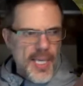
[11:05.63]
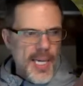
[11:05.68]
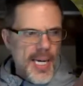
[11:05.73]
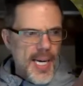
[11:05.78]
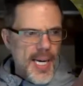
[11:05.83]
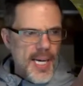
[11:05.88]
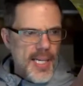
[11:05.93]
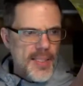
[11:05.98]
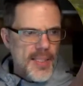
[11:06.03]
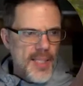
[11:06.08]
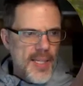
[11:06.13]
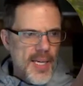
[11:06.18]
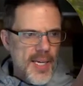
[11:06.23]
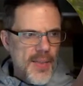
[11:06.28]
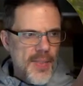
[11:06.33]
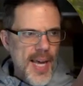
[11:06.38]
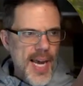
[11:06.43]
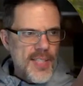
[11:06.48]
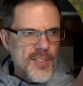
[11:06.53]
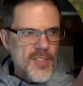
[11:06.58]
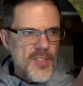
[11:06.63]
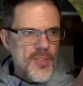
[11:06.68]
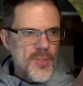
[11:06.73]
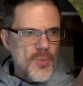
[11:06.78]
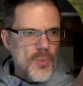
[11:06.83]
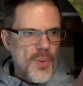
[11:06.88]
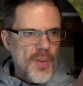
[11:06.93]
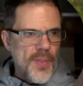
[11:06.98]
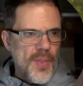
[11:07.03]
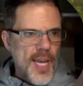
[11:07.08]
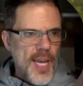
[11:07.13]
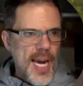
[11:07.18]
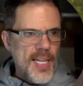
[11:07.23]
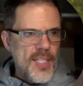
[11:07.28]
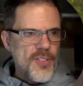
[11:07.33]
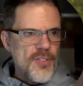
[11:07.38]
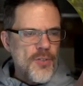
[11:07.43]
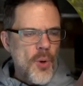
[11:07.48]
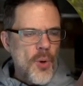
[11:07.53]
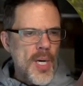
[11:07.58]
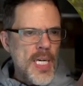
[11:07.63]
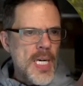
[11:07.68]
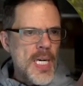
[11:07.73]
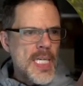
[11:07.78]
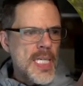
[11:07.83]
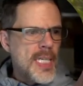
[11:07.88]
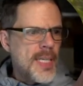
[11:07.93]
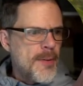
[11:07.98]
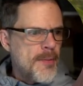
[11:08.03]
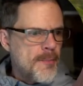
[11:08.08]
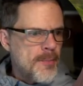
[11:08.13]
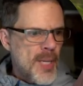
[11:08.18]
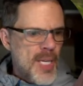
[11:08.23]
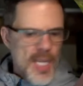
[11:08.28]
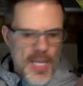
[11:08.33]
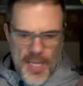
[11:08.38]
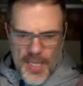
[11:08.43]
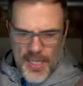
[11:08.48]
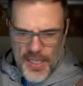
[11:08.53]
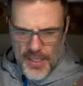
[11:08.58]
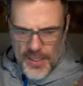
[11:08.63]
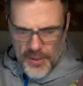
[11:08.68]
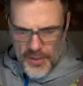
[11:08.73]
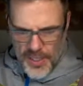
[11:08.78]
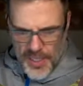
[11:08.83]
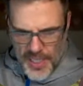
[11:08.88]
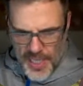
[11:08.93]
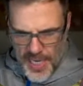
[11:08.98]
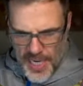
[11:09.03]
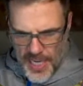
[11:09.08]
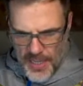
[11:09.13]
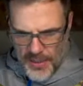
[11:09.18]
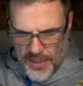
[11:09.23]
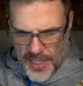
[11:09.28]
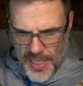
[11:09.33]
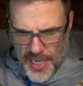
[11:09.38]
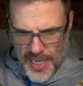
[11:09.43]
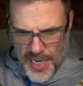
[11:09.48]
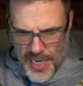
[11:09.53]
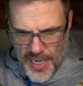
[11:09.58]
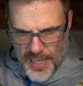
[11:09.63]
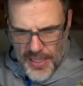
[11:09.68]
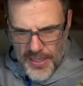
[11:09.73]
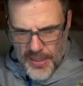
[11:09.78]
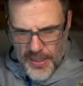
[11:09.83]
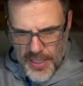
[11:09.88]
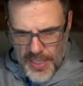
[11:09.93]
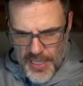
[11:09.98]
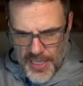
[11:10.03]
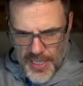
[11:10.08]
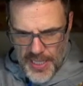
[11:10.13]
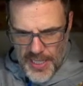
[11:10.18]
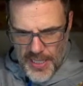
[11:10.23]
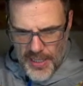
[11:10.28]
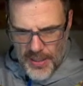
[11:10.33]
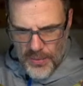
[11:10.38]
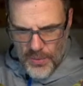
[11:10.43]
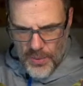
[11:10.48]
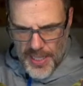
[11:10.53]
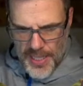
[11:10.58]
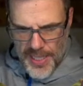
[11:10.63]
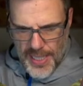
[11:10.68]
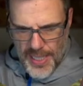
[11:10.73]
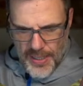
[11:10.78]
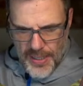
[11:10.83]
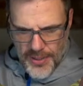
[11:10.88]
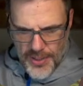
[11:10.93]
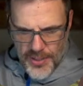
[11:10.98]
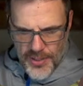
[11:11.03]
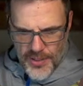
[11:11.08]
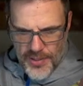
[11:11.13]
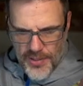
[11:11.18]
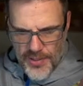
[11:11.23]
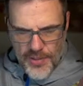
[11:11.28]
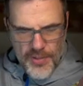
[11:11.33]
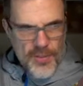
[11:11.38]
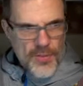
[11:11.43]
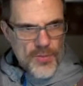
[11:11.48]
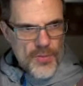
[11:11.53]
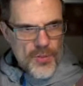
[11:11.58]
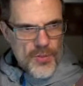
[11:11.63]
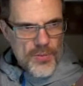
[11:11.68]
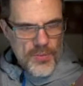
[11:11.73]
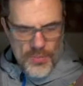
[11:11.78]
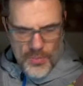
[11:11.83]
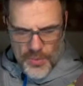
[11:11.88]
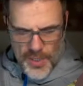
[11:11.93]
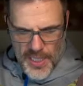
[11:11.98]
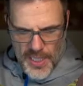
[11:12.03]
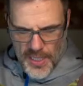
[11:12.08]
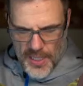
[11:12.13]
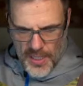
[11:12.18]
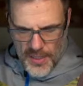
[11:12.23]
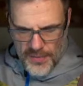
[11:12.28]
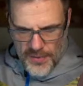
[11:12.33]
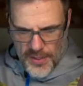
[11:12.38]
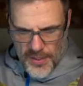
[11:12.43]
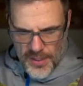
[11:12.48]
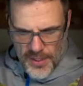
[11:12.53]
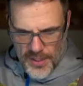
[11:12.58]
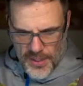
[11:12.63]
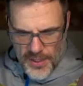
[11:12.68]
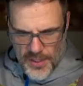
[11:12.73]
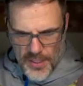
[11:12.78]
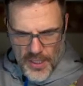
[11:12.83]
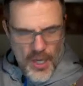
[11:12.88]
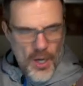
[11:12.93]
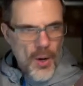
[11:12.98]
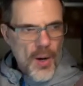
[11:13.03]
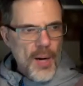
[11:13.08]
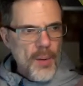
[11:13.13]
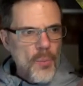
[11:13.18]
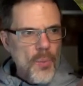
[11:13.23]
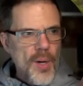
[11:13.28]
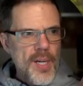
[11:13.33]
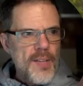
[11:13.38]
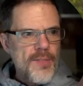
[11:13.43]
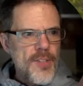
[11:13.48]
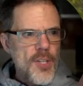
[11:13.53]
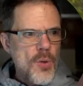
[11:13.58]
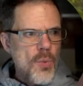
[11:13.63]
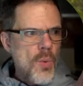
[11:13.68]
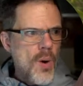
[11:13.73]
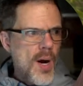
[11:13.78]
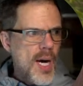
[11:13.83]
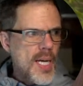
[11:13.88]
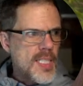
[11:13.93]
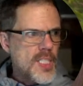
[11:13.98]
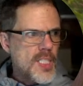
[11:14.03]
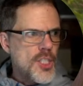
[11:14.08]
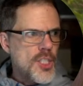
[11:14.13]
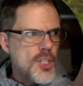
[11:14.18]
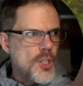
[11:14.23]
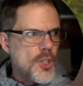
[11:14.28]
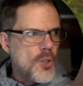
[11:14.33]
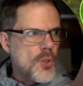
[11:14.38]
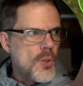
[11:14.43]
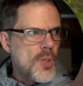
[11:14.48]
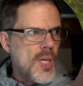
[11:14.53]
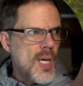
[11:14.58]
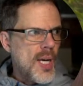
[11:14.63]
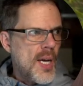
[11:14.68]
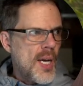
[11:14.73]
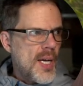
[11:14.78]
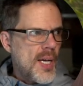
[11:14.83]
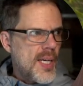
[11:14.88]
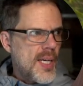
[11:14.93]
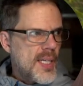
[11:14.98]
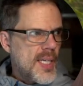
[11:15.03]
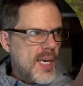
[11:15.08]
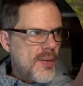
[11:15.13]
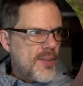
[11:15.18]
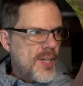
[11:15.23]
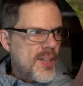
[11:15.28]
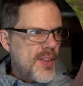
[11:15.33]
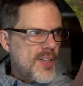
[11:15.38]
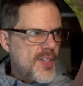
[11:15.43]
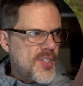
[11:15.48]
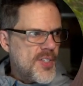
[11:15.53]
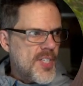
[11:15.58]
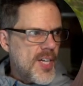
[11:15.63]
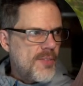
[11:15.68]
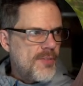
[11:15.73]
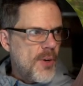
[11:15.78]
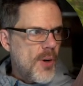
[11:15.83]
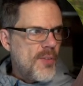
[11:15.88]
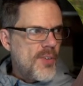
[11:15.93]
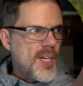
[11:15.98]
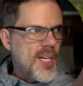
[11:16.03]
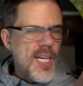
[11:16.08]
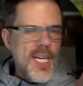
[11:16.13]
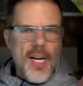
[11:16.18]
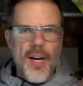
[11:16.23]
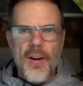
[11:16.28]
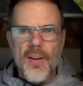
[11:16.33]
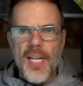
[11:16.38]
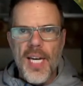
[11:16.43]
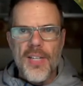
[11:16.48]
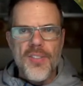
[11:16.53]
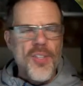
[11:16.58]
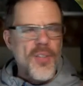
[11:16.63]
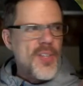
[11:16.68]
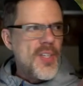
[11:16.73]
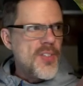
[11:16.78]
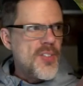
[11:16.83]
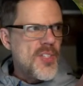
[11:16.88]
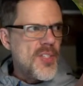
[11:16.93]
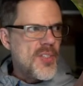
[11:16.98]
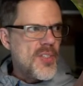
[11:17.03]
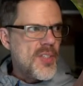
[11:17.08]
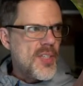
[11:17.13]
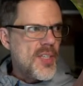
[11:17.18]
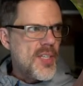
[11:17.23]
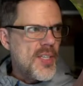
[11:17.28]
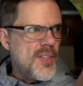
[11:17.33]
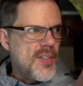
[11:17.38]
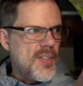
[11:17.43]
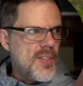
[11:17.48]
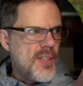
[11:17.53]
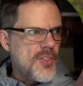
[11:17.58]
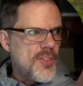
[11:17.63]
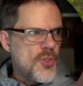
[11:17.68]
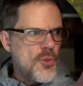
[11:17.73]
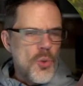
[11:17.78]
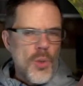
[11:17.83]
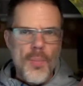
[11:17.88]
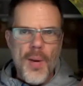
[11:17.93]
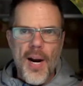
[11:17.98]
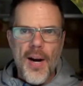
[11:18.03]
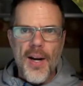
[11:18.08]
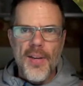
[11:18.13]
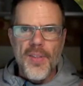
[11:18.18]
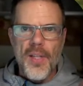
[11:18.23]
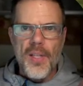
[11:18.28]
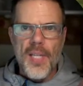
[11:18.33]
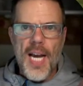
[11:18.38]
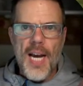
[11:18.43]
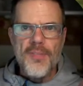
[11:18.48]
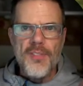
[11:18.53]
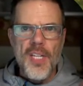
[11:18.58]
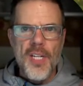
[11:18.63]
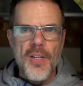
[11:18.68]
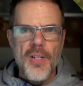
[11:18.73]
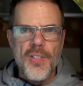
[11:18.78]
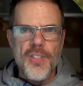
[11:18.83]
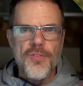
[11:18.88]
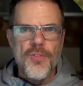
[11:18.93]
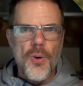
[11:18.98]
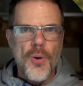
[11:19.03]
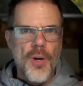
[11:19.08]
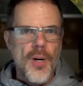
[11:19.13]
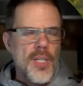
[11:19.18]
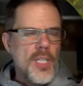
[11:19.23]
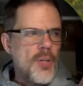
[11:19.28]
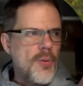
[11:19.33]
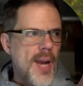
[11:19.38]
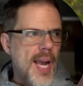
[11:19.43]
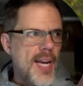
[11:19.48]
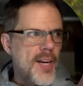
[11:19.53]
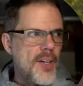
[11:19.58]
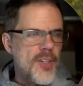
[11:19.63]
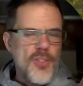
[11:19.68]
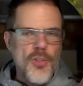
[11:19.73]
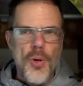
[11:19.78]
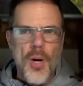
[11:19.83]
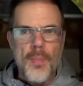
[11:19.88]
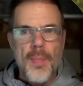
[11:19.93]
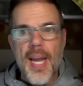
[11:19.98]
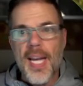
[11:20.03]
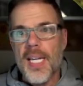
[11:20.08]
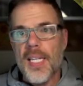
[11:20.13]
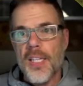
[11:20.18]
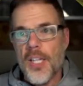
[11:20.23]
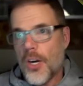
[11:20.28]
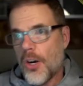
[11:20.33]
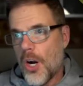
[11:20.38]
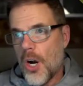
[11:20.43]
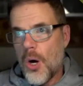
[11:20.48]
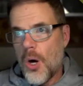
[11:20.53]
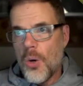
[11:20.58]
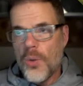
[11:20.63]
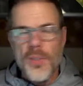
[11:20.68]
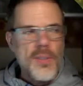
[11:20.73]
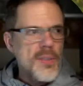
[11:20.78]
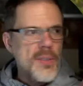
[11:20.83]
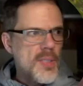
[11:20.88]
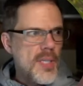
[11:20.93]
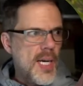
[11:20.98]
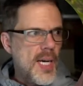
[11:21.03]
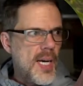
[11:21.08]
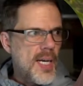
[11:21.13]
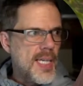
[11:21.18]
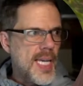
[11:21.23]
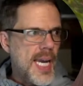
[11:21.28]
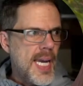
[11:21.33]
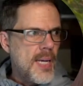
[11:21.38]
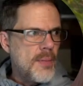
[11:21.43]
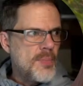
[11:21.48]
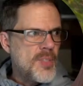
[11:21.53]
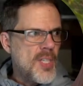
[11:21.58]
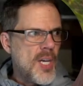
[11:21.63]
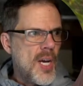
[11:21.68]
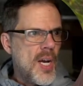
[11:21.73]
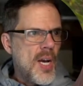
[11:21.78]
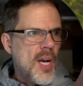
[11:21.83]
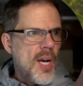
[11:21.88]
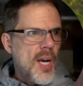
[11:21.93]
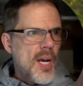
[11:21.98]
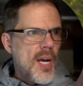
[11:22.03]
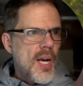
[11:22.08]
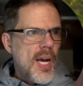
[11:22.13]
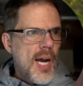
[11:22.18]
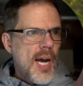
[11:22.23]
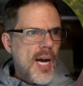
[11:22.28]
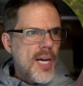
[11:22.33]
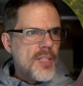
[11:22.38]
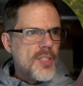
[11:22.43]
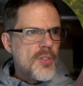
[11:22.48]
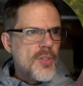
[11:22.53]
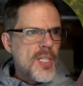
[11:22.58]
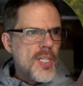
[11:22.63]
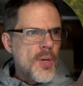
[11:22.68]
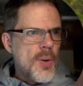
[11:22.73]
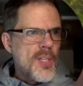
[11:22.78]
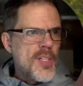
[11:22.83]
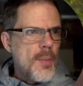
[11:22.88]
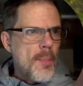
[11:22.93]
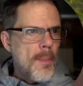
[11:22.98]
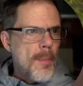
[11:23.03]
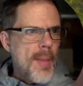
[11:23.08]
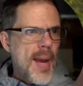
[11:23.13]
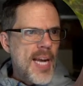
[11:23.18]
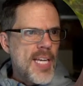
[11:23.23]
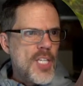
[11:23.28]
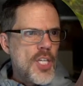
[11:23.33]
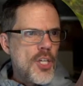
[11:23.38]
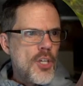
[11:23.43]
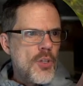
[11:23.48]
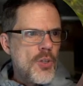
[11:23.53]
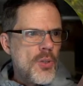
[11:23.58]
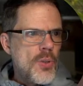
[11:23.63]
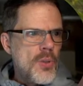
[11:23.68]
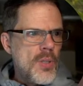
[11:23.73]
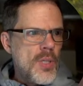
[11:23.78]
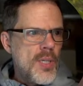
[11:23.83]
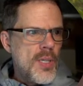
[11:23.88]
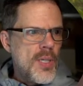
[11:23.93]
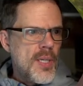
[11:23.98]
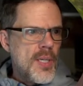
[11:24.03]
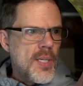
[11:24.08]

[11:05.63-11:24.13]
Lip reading: And that's what that is for. Okay, and what else? We covered, what if you want to get rid of this stuff over here? Okay, so this toolbar on the left here is for creators who are making their own games. You can go into Menu,